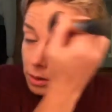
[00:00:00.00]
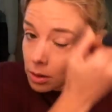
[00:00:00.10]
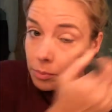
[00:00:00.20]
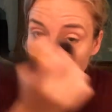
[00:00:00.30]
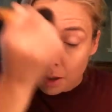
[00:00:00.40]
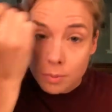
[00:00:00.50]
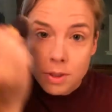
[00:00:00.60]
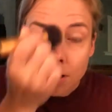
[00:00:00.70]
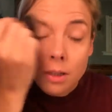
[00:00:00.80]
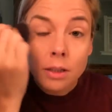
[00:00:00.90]
And
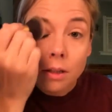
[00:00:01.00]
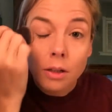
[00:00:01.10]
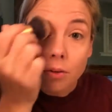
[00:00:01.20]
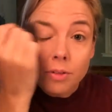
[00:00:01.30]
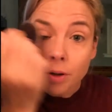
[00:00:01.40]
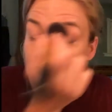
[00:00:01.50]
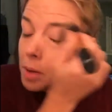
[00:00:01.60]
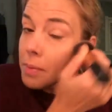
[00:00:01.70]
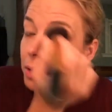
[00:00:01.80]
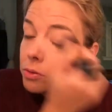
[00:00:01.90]
sometimes. You know, if I hold
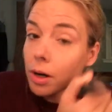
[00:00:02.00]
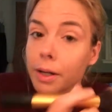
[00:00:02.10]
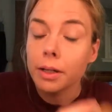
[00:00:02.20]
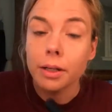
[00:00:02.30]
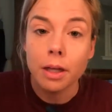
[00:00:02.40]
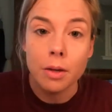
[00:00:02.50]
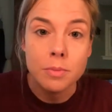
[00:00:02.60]
my mouth right, it